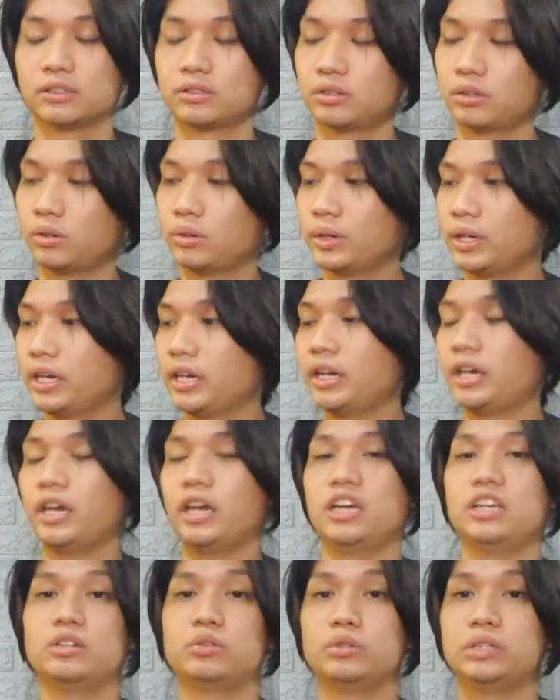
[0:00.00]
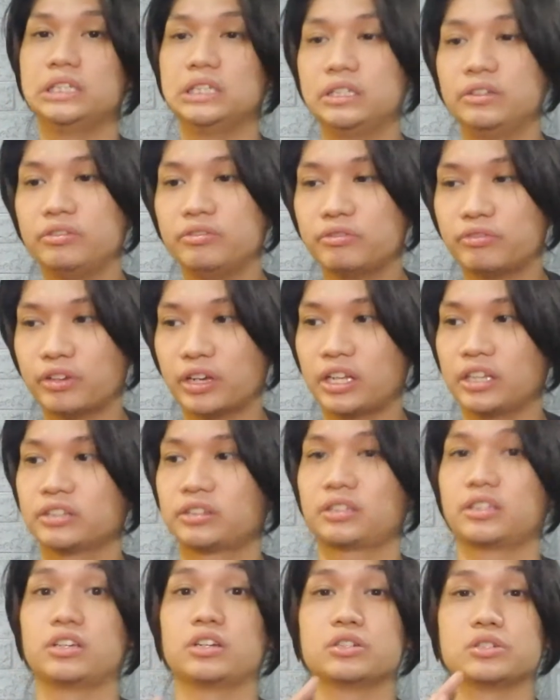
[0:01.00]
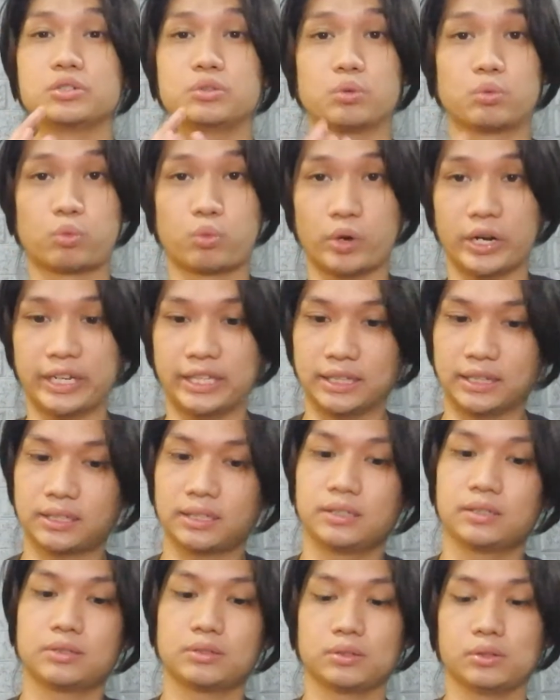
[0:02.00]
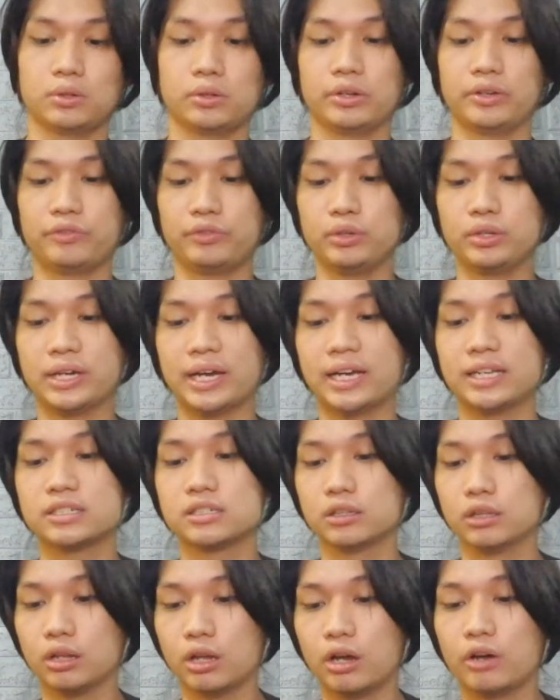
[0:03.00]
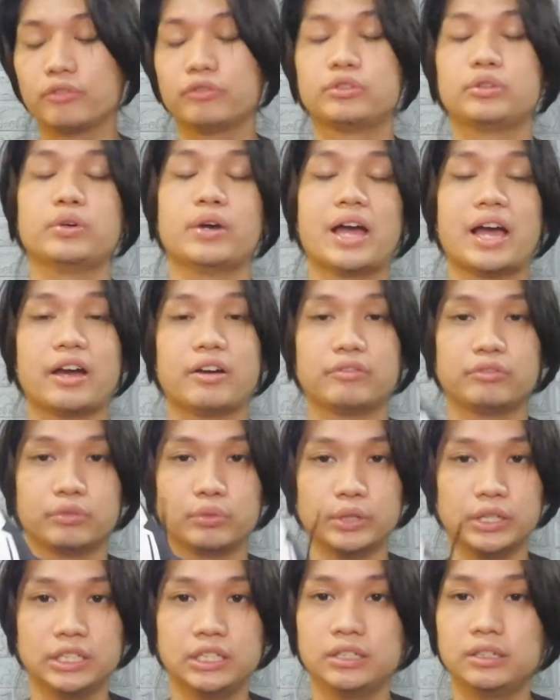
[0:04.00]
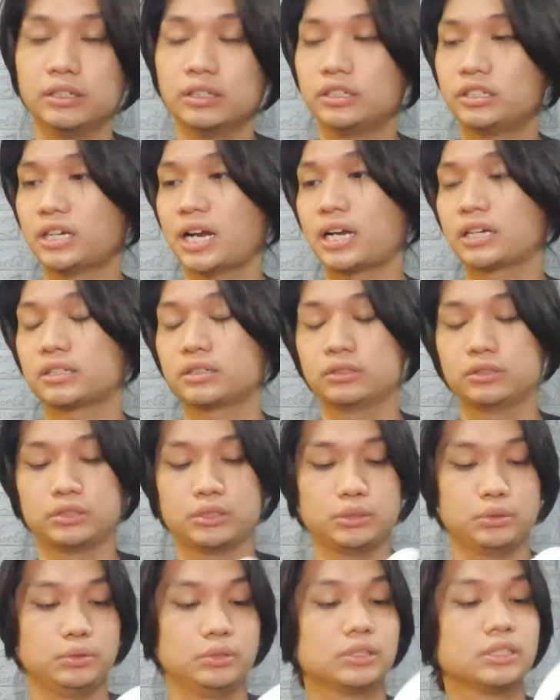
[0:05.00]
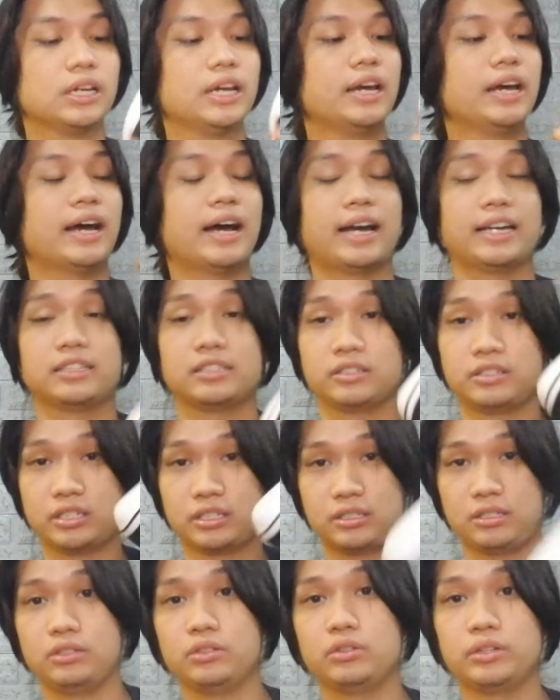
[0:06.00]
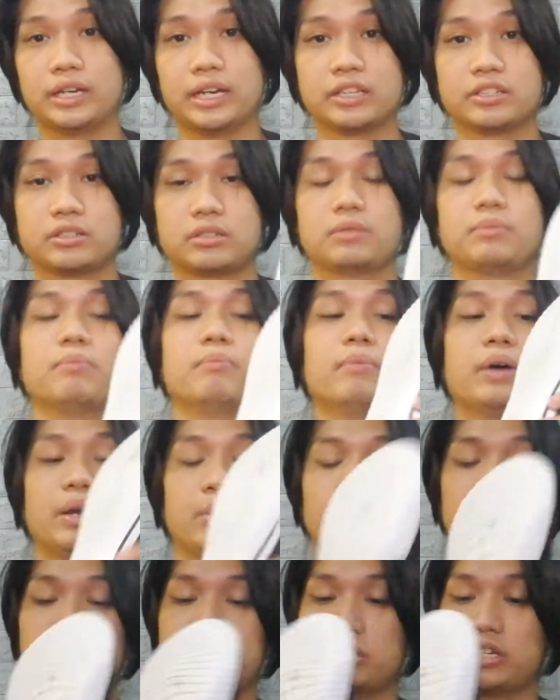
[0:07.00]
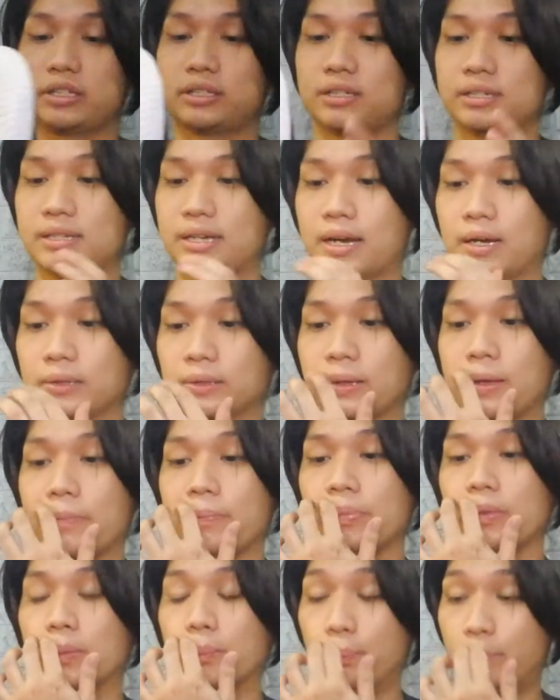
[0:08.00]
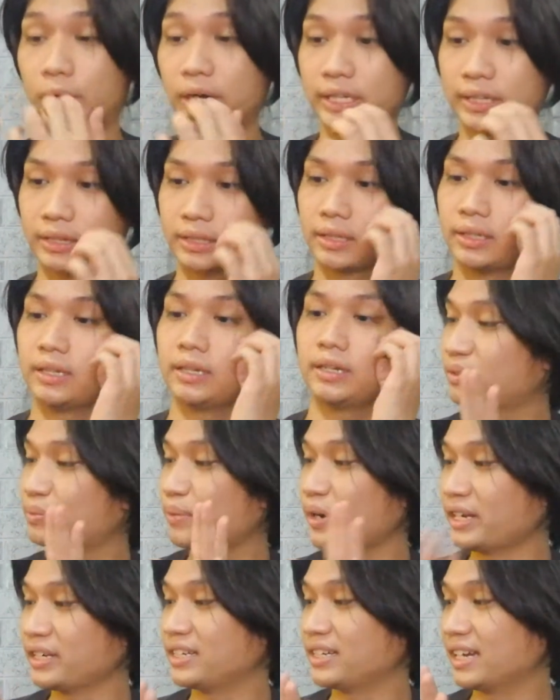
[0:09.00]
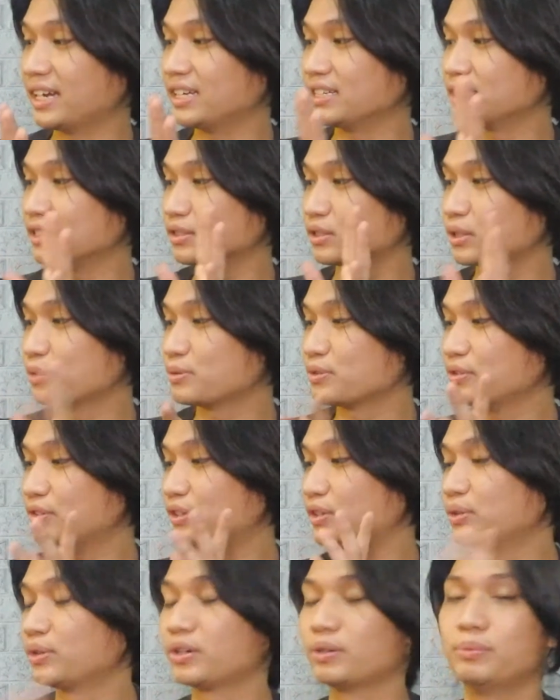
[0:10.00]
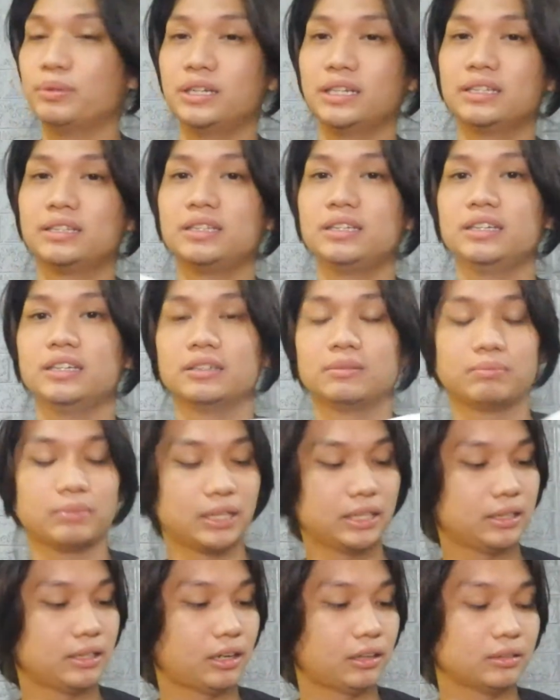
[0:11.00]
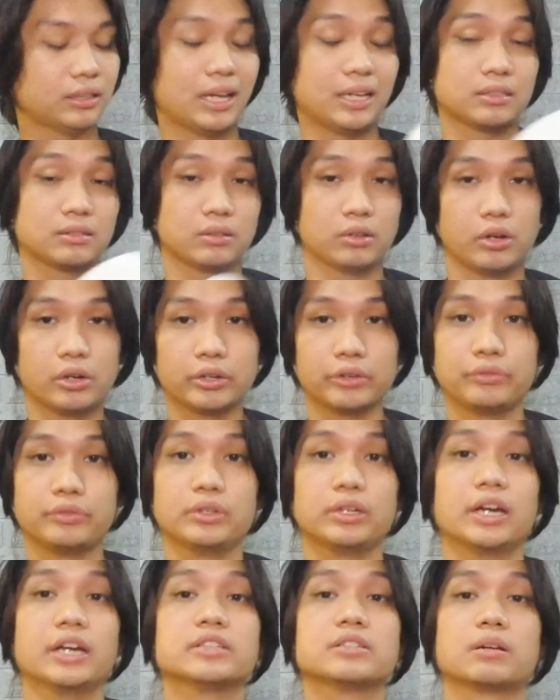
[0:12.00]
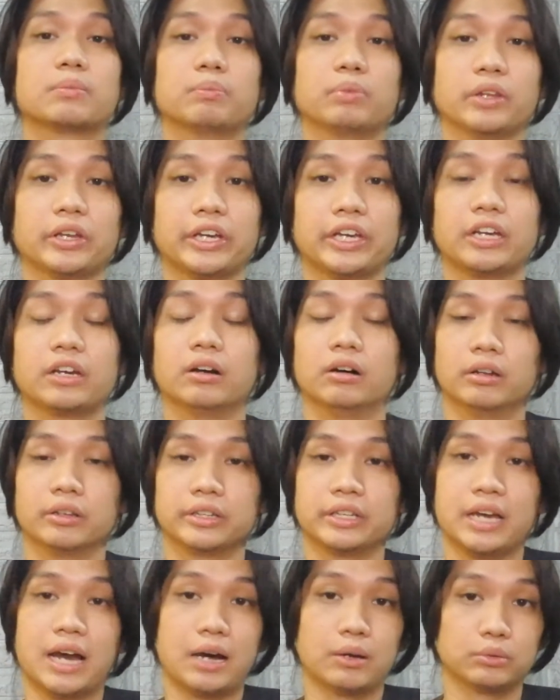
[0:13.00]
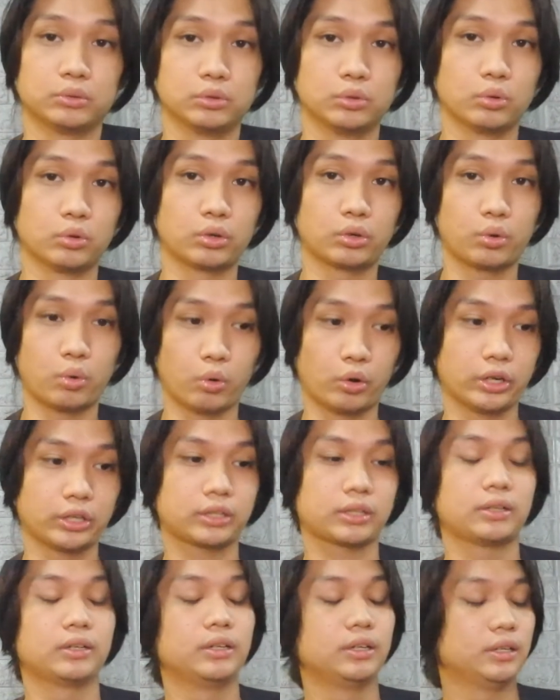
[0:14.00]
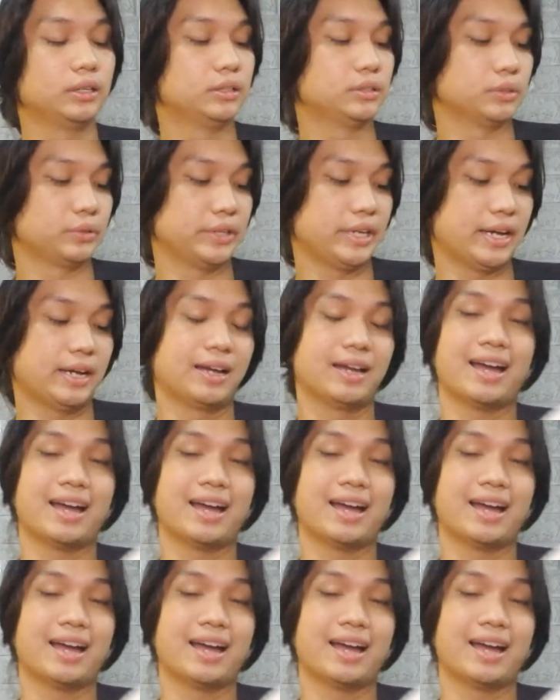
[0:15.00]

So it really felt great. So if you guys love to have really good traction shoes, I'd suggest that you guys might want to check this out. But remind you guys, in terms of the durability, it might not last long if you guys are playing on the outdoor court. So yeah,